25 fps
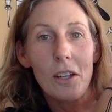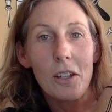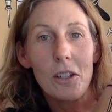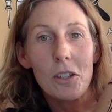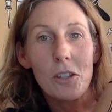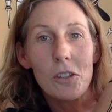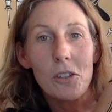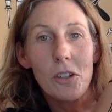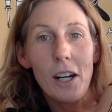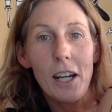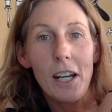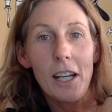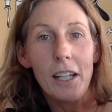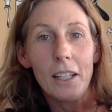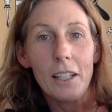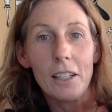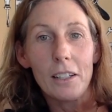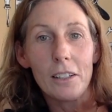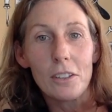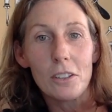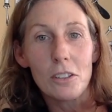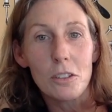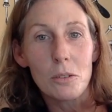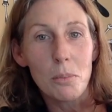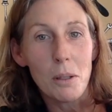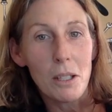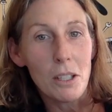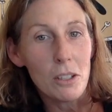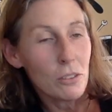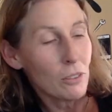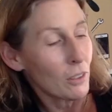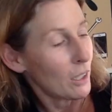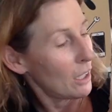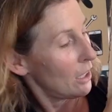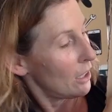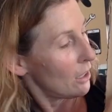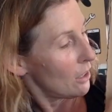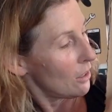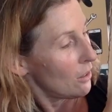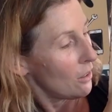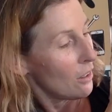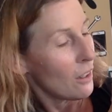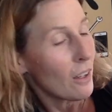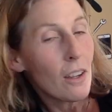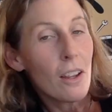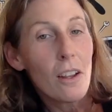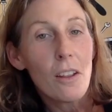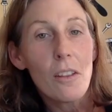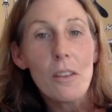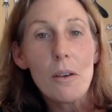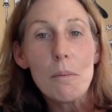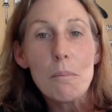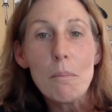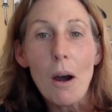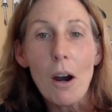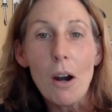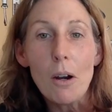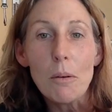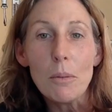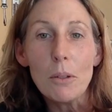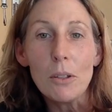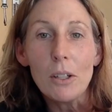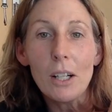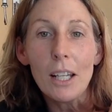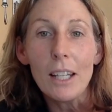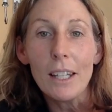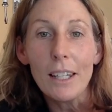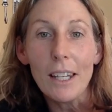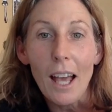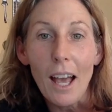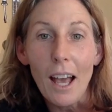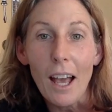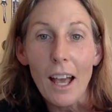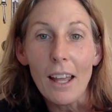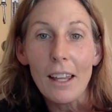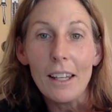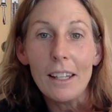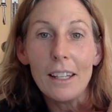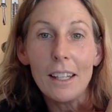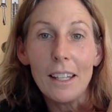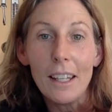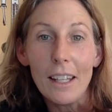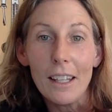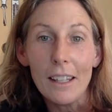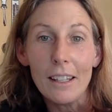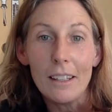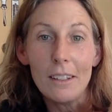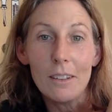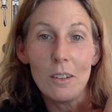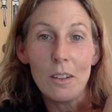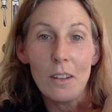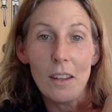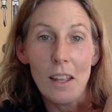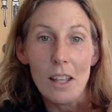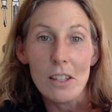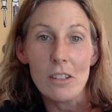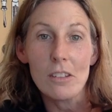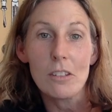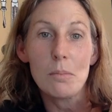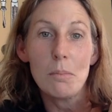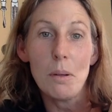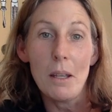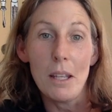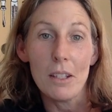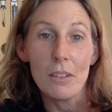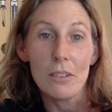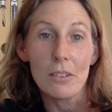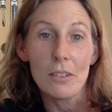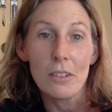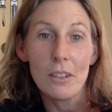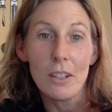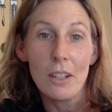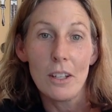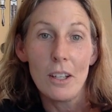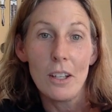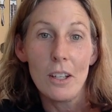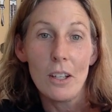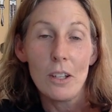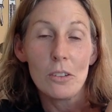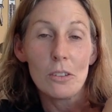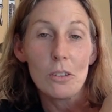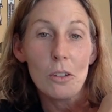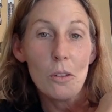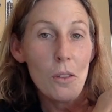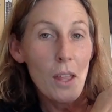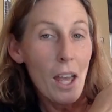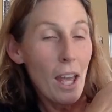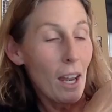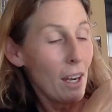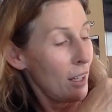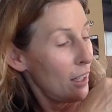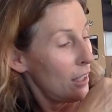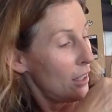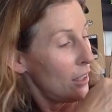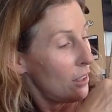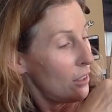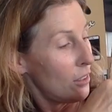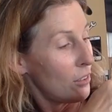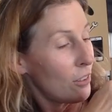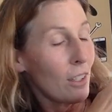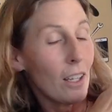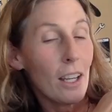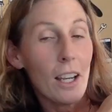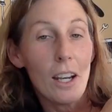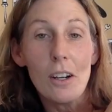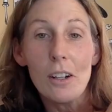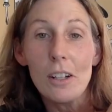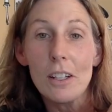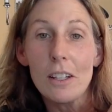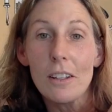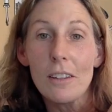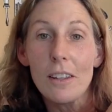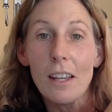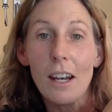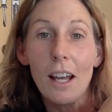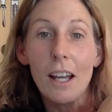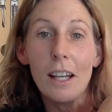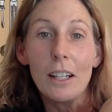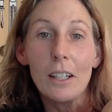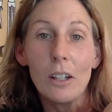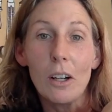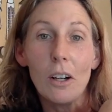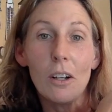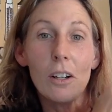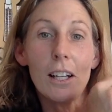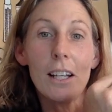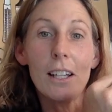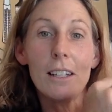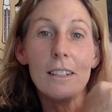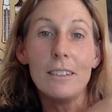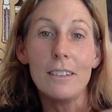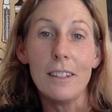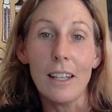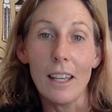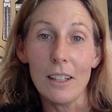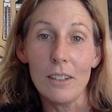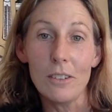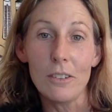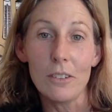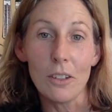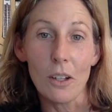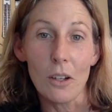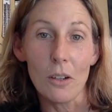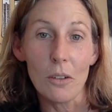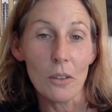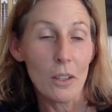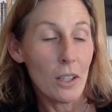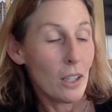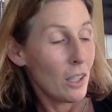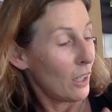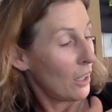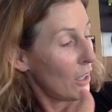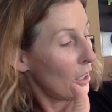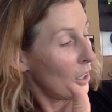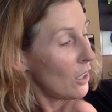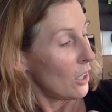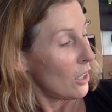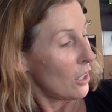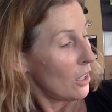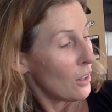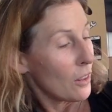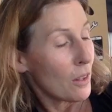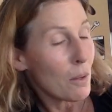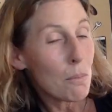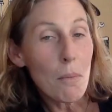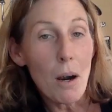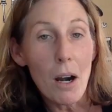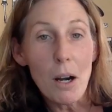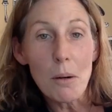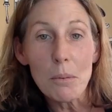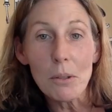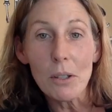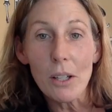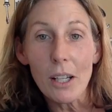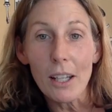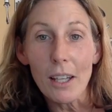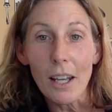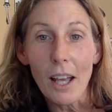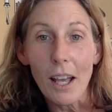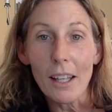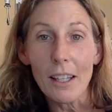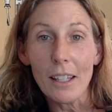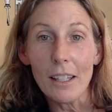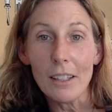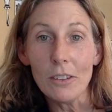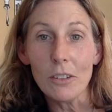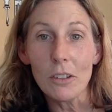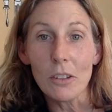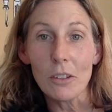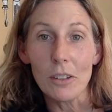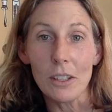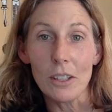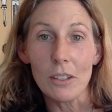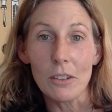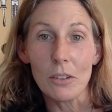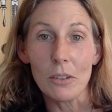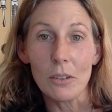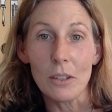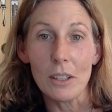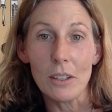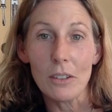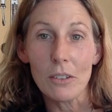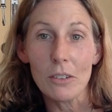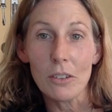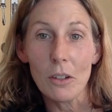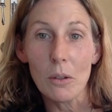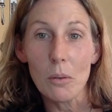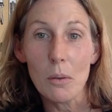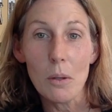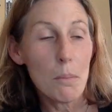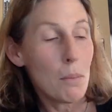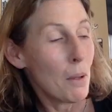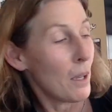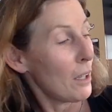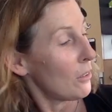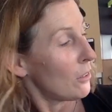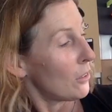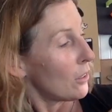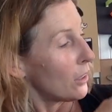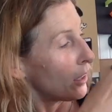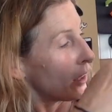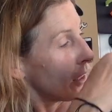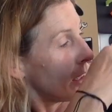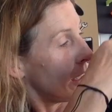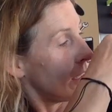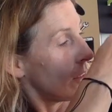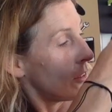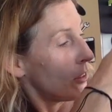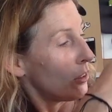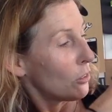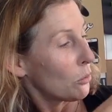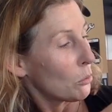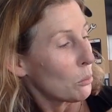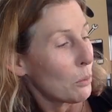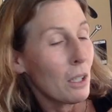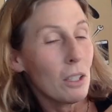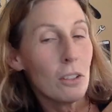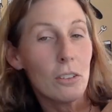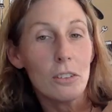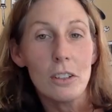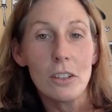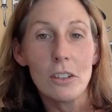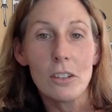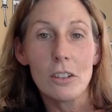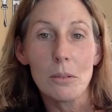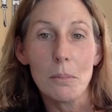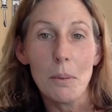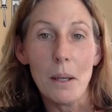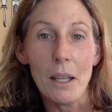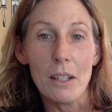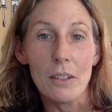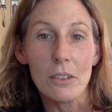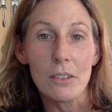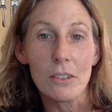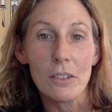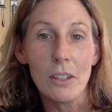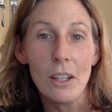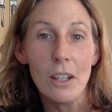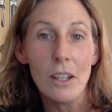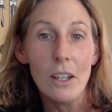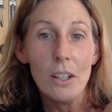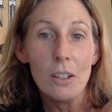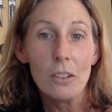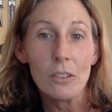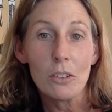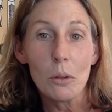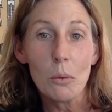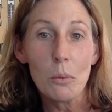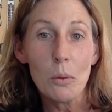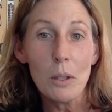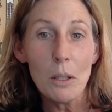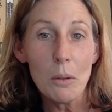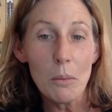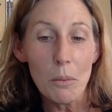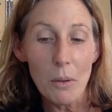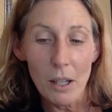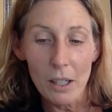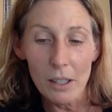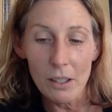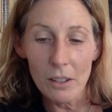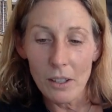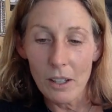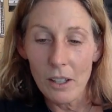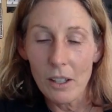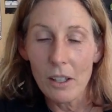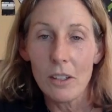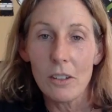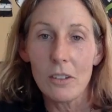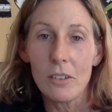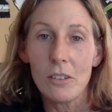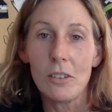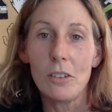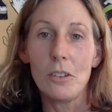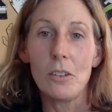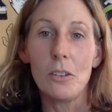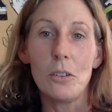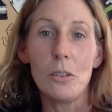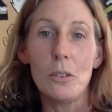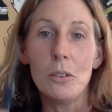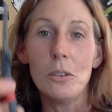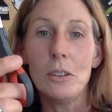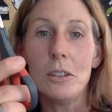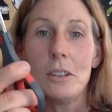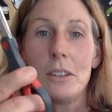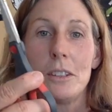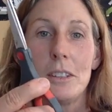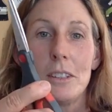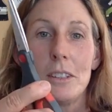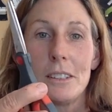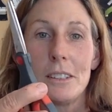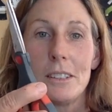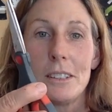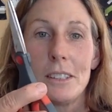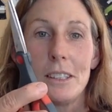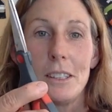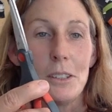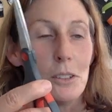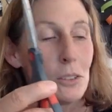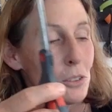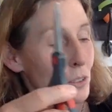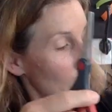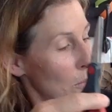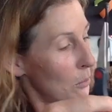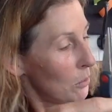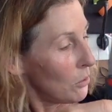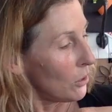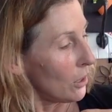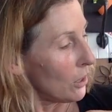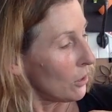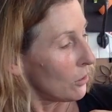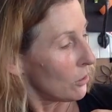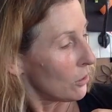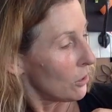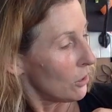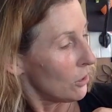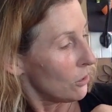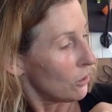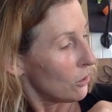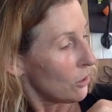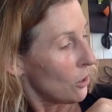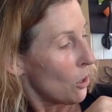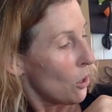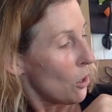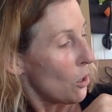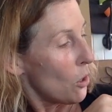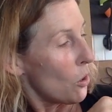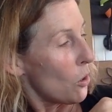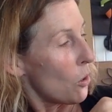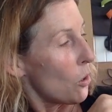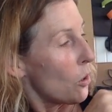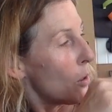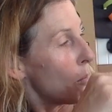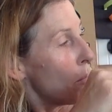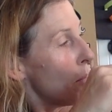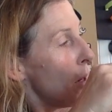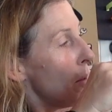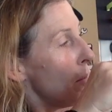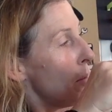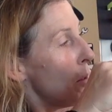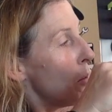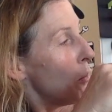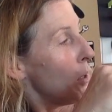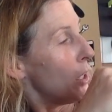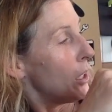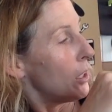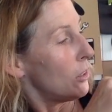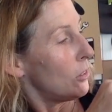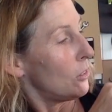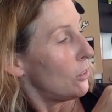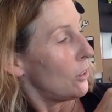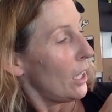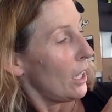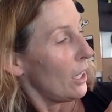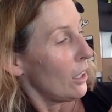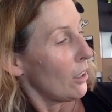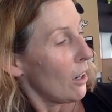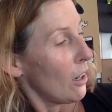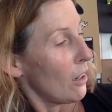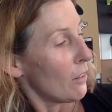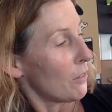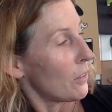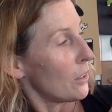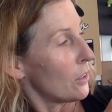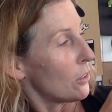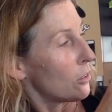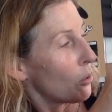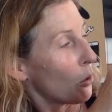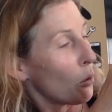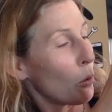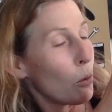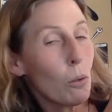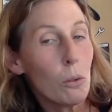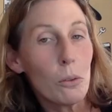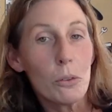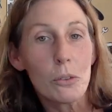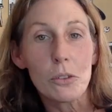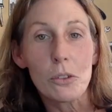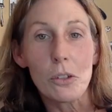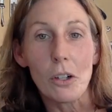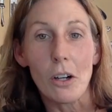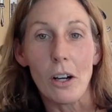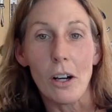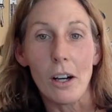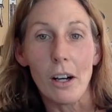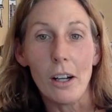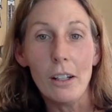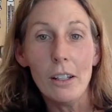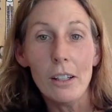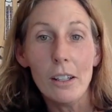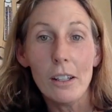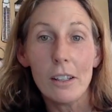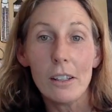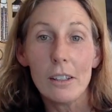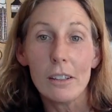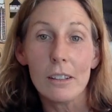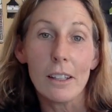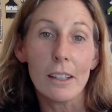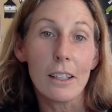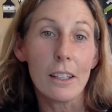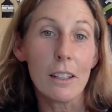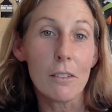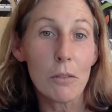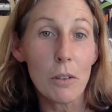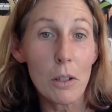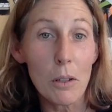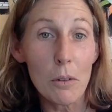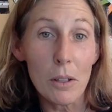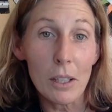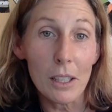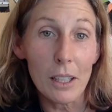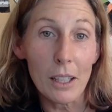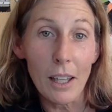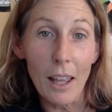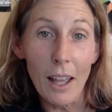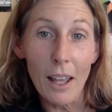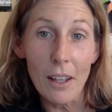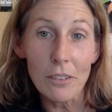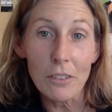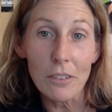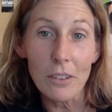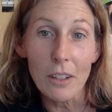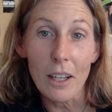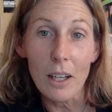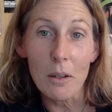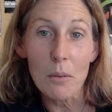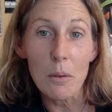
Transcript: triangular space right here? The marble cannot get into that space. So that is an area that I call a dead zone. The marble cannot enter into it. So it's just wasted space. So we want to use some scissors, or maybe we could take off this whole straw, Like if we were in class today,